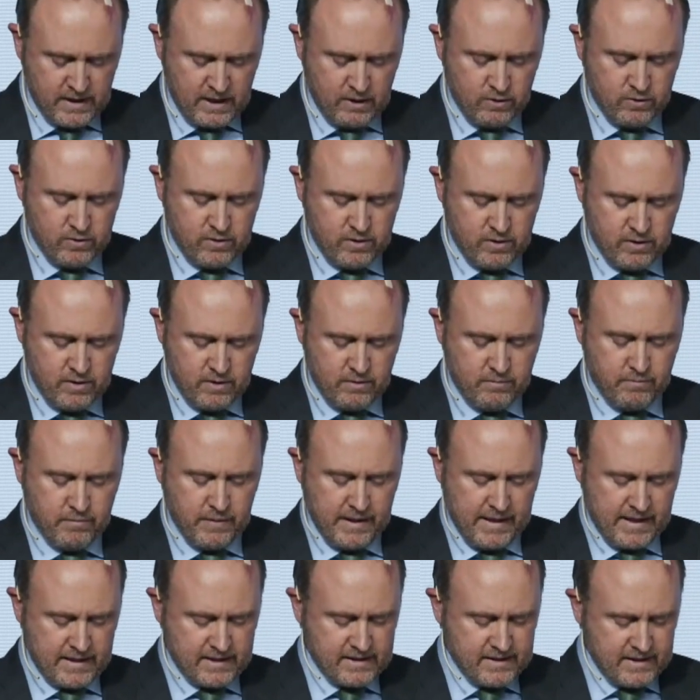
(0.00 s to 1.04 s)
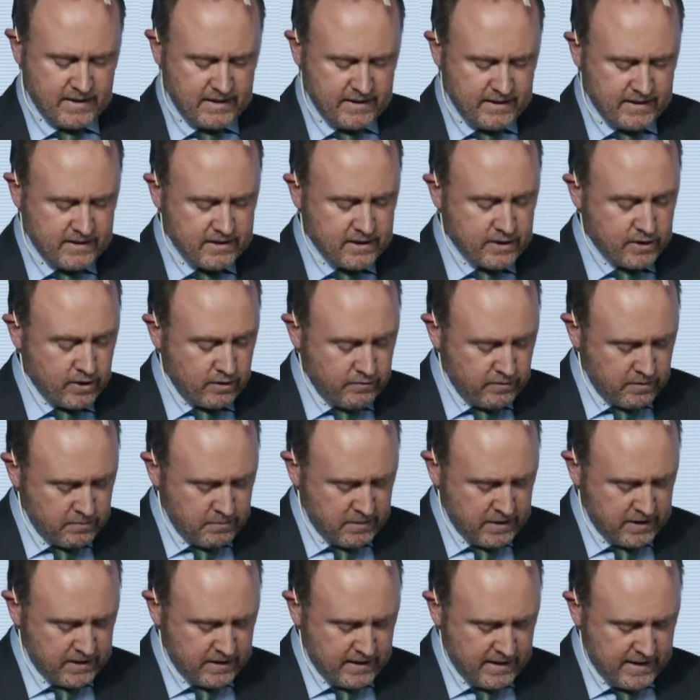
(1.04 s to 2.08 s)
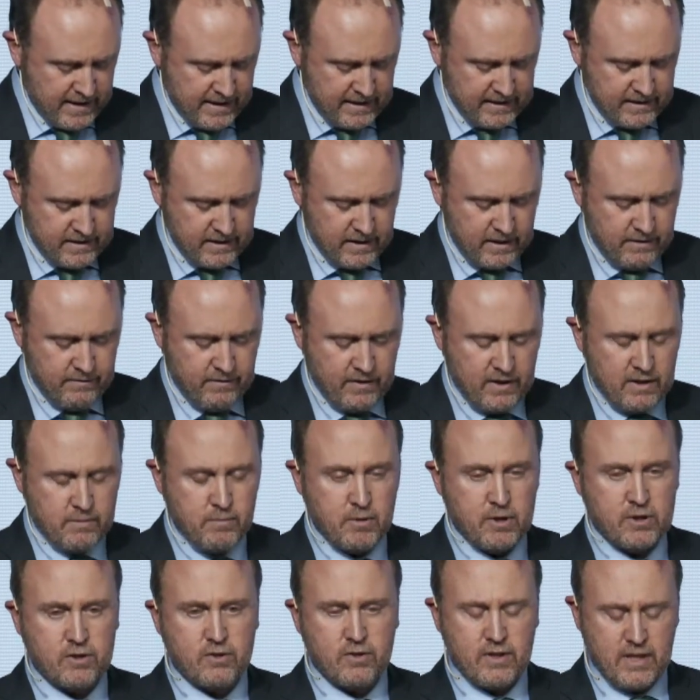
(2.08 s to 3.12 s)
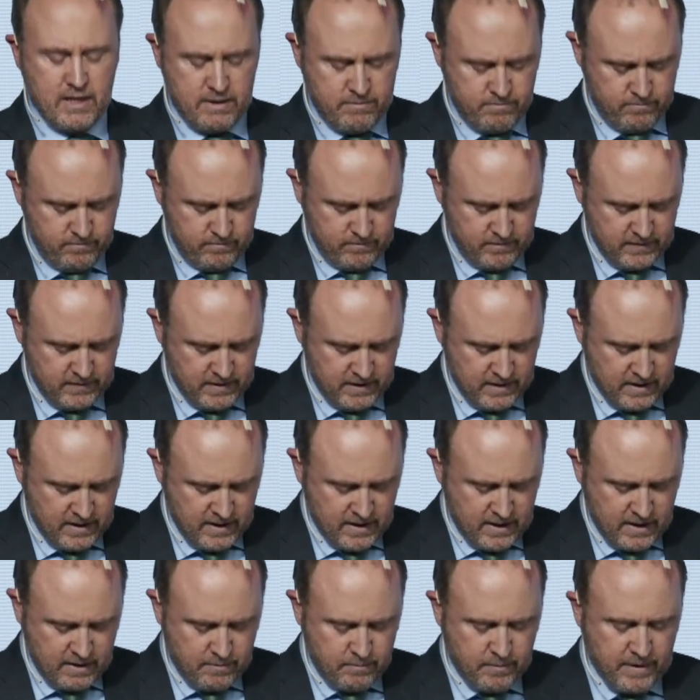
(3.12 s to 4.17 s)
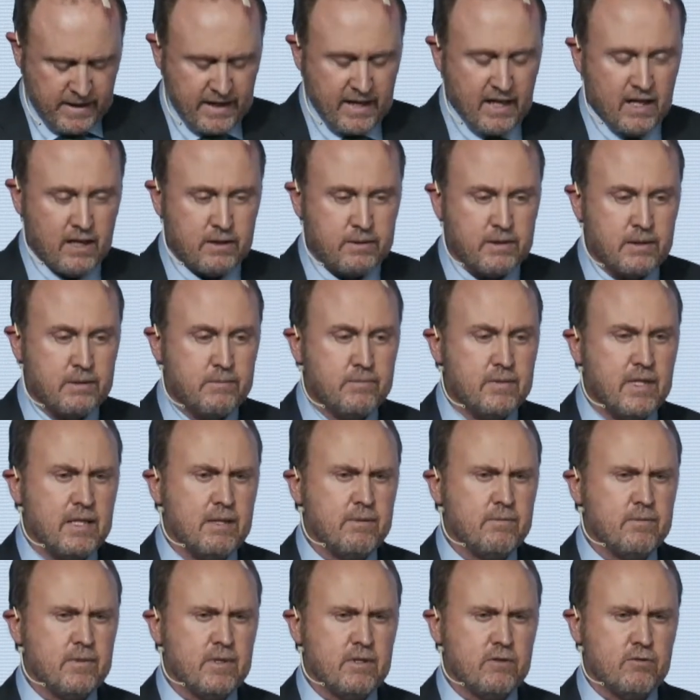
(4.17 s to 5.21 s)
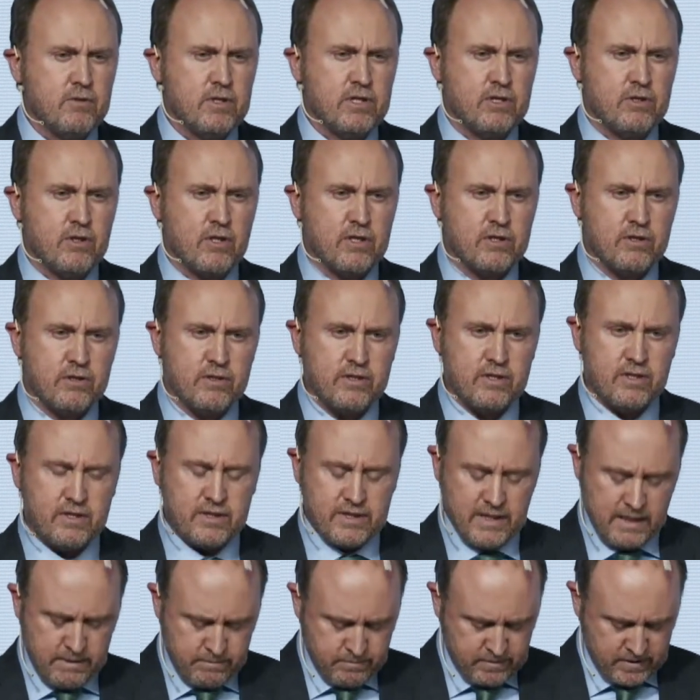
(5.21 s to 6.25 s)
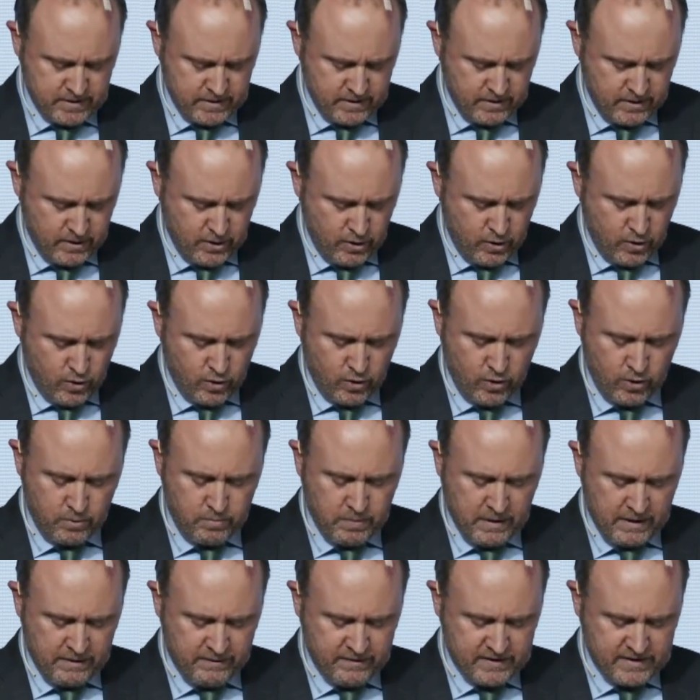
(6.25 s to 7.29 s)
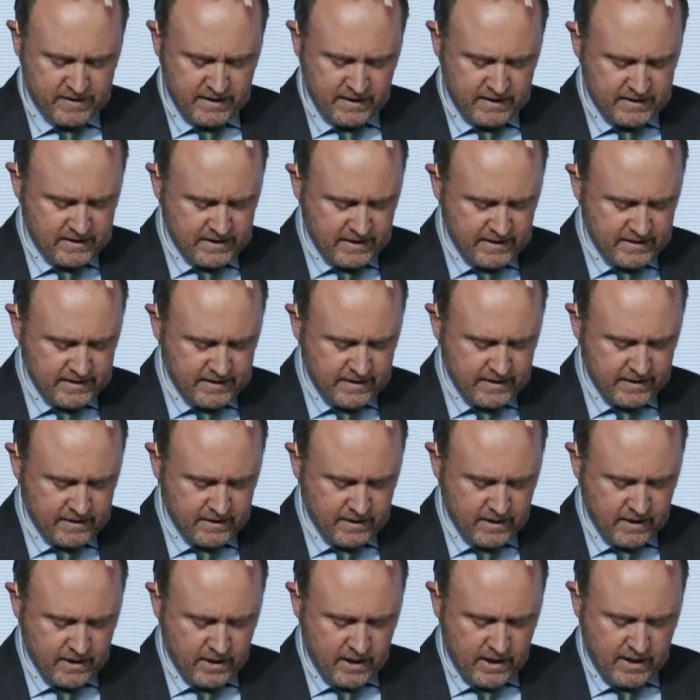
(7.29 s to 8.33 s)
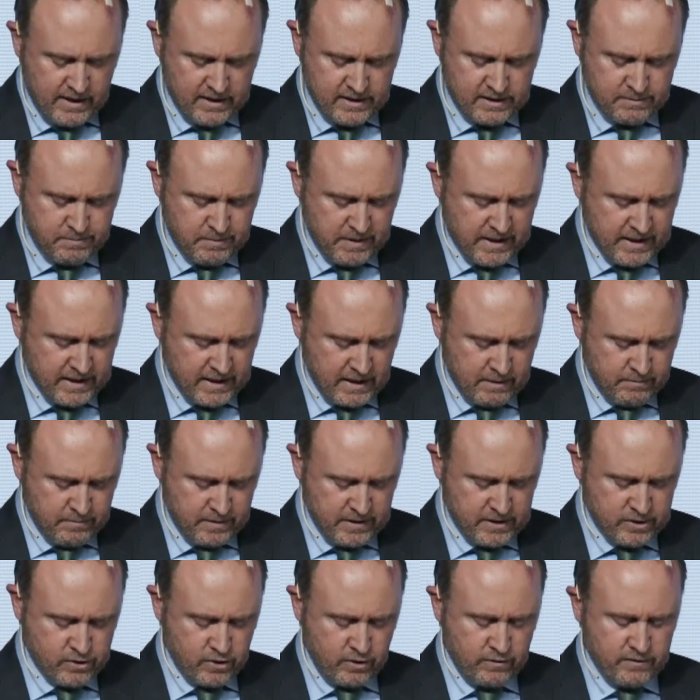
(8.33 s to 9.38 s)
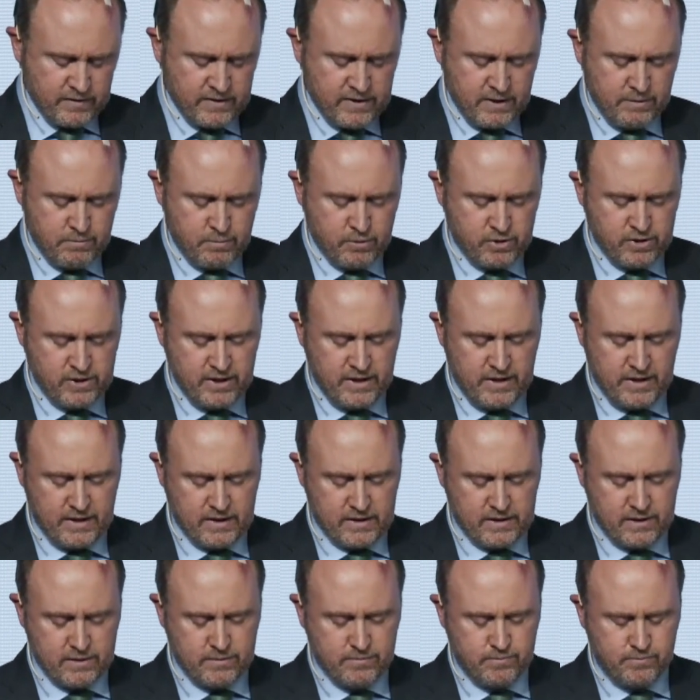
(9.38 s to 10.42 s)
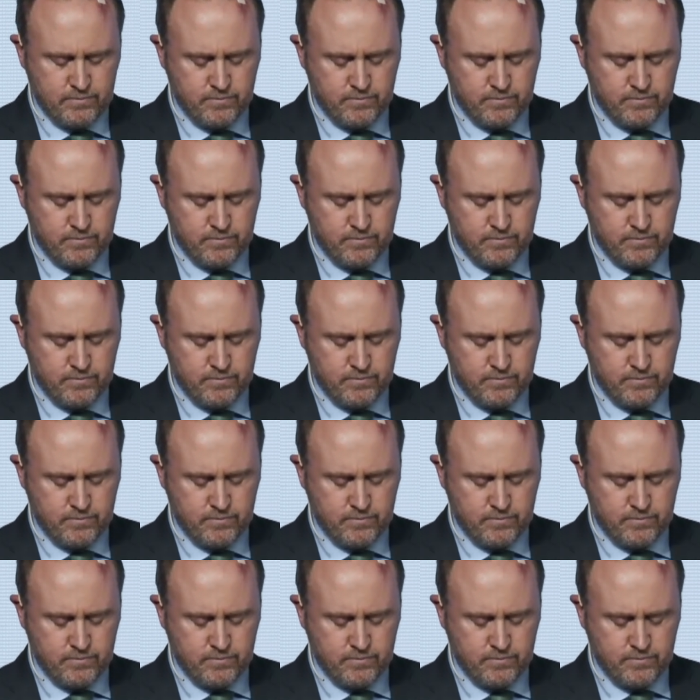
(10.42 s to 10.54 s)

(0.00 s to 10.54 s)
out, by extending the government aid available to them, by helping them restructuring their debt, or by facilitating and speeding up insolvency proceedings.